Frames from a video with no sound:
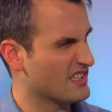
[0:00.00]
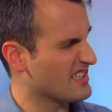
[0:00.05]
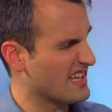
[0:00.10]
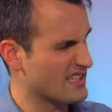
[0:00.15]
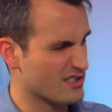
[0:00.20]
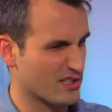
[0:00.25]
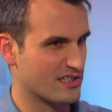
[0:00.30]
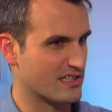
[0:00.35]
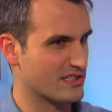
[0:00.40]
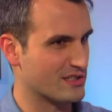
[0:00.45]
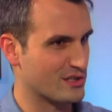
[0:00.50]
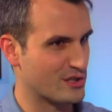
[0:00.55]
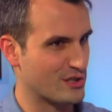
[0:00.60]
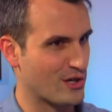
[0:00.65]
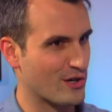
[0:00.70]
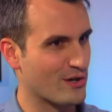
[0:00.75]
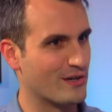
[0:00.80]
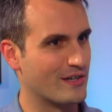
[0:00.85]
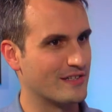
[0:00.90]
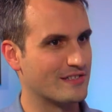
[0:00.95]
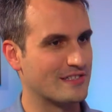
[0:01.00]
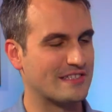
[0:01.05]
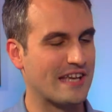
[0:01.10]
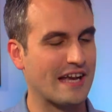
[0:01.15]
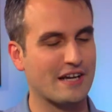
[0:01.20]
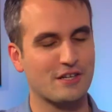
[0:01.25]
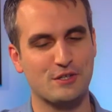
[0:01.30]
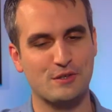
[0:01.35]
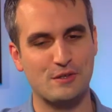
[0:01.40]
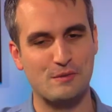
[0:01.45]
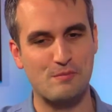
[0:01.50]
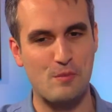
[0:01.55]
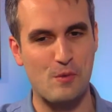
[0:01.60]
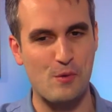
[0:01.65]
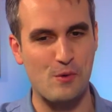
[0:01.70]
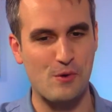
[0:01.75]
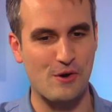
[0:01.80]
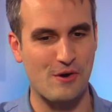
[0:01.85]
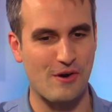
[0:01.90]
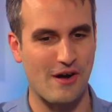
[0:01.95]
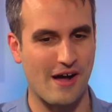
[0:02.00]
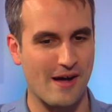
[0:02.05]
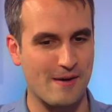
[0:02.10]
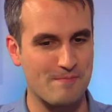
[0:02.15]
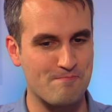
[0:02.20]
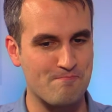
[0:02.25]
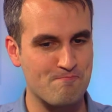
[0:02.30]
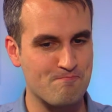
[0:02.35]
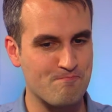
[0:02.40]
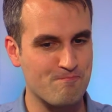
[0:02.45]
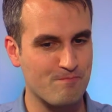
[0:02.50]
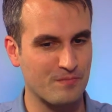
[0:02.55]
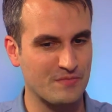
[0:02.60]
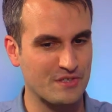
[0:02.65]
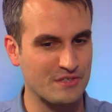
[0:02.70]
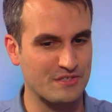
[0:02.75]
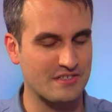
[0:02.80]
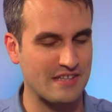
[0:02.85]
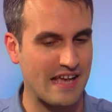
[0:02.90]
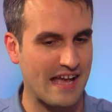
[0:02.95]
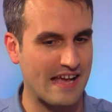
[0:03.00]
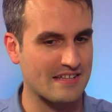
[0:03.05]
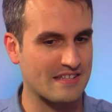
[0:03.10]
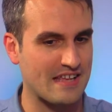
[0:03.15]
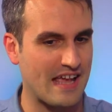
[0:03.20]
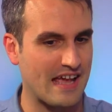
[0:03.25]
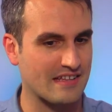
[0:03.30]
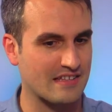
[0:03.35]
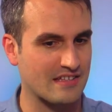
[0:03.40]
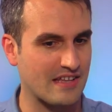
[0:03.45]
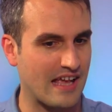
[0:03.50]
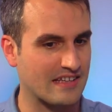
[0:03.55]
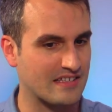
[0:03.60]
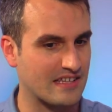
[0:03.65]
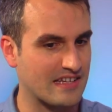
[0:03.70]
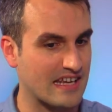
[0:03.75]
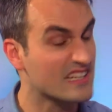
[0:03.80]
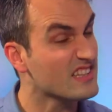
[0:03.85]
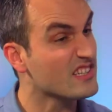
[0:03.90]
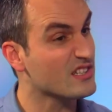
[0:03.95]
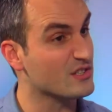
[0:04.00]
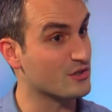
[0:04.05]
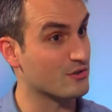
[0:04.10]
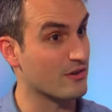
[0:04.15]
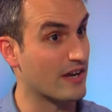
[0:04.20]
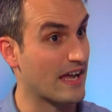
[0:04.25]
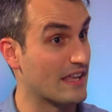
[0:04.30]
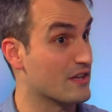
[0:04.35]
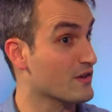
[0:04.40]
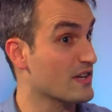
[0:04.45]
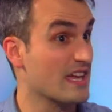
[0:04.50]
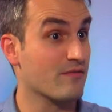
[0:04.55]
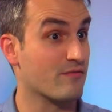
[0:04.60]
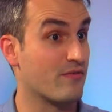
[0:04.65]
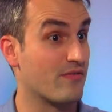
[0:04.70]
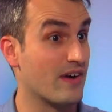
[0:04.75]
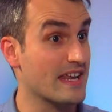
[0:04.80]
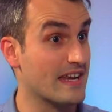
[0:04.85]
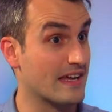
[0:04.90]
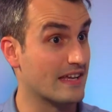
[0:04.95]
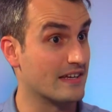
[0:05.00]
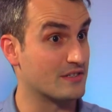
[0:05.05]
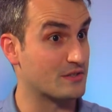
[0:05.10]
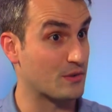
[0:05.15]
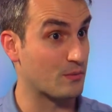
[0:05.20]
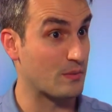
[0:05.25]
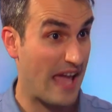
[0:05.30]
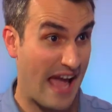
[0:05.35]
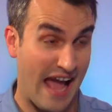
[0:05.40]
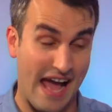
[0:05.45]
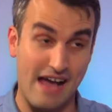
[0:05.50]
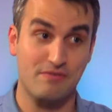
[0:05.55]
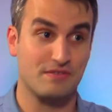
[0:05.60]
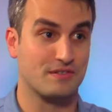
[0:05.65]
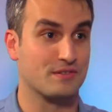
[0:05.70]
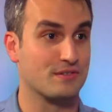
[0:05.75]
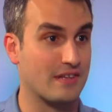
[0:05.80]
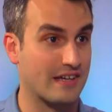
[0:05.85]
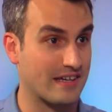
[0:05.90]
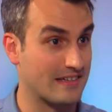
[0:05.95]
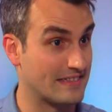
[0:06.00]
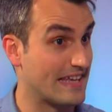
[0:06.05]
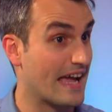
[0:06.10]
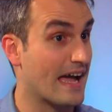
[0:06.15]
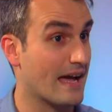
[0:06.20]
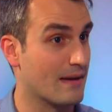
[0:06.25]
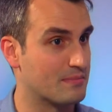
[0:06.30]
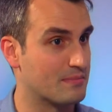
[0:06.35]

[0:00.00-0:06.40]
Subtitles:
just insurance, it's actually more just as an industry, and you can't fight it. So we have to adapt.